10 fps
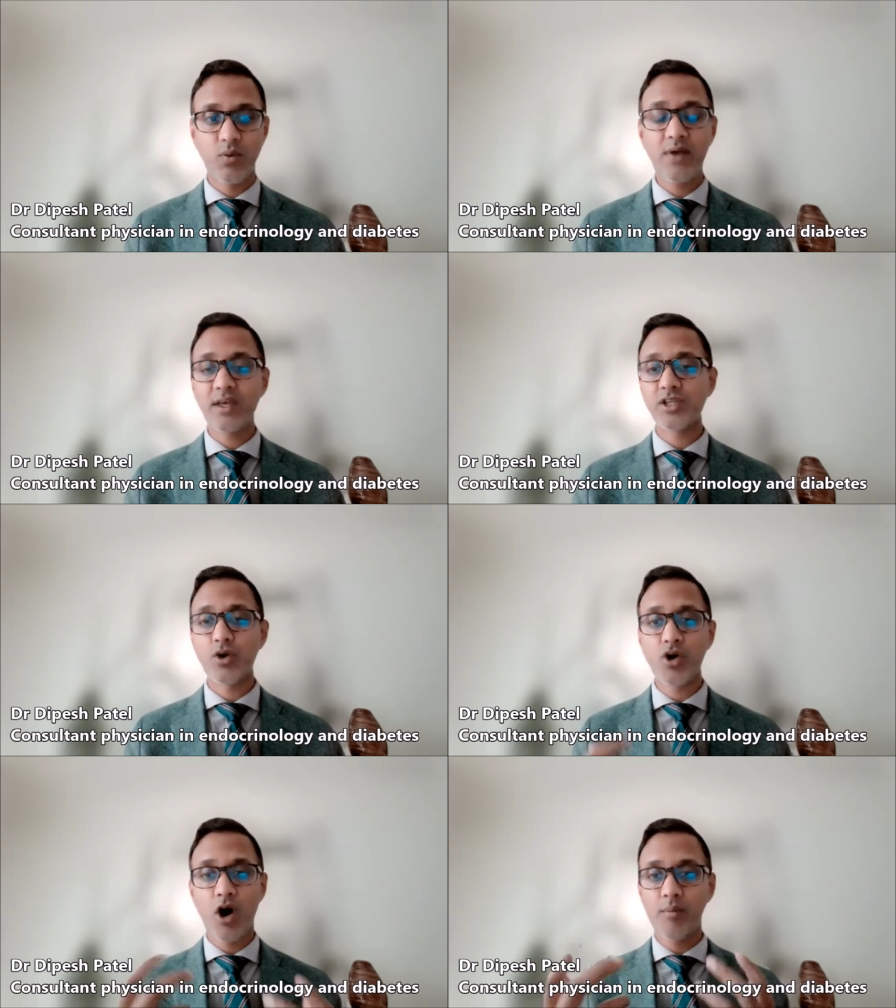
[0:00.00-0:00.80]
Why are they so
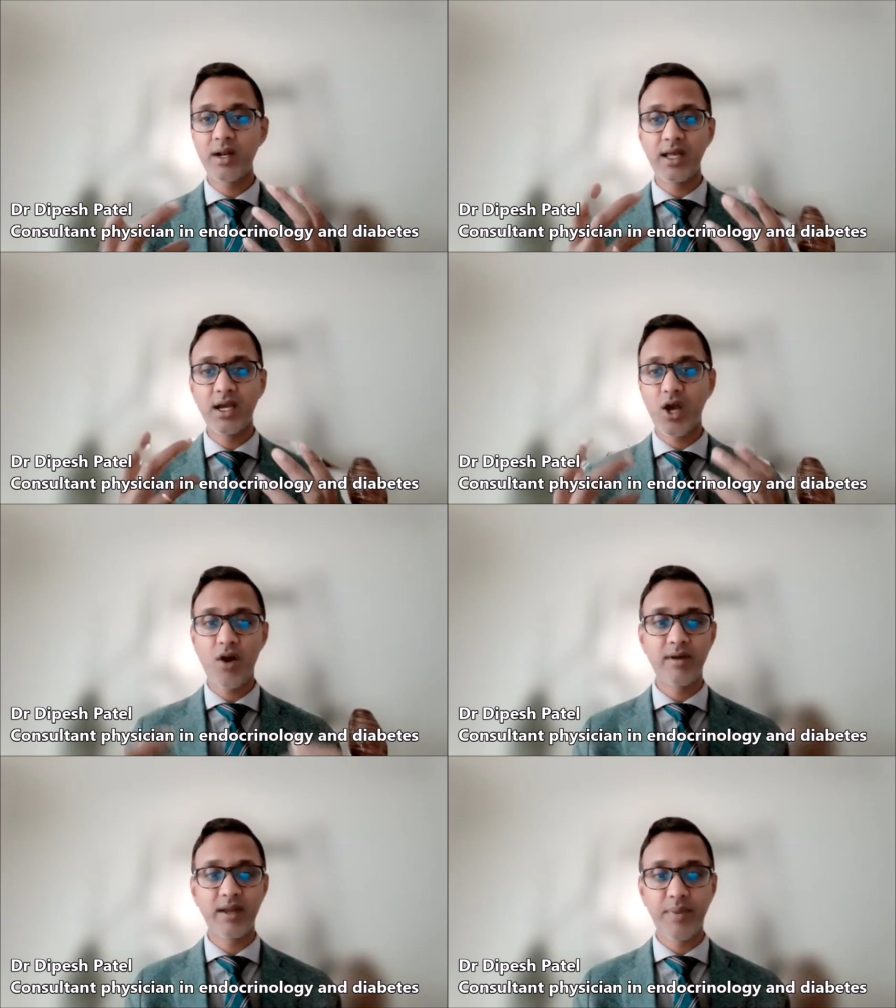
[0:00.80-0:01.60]
commonly
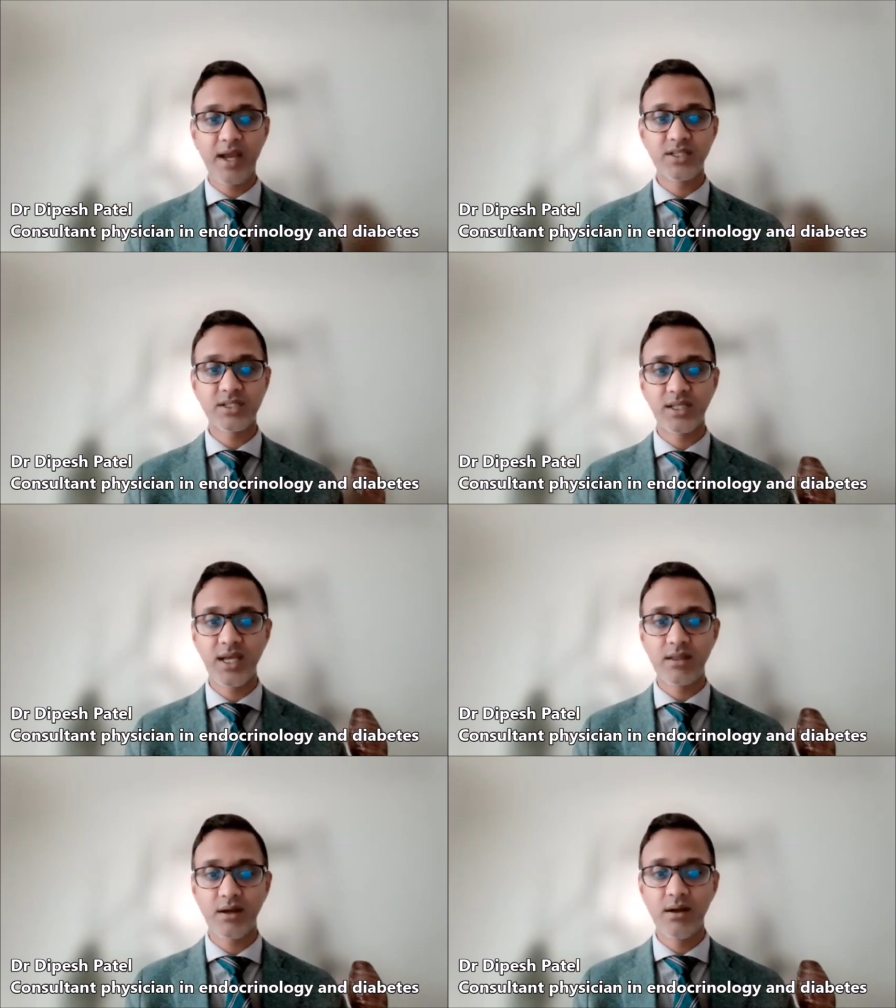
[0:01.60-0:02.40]
occurring in patients
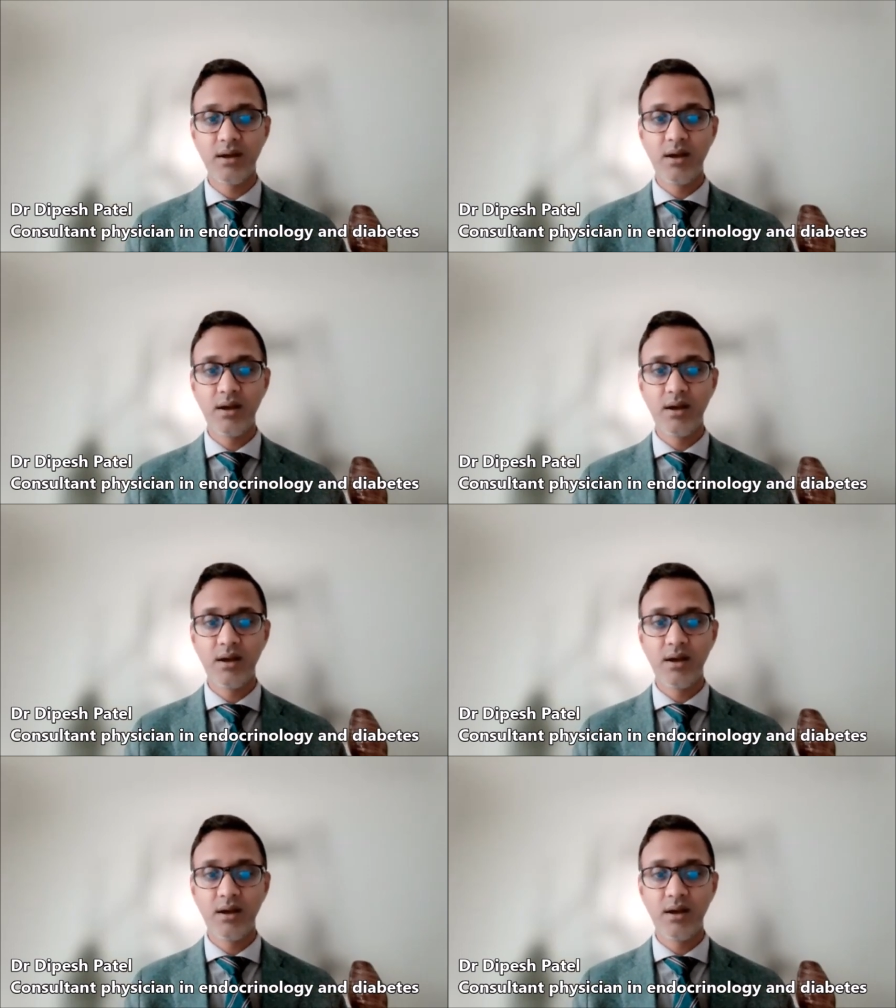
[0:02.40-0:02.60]
together?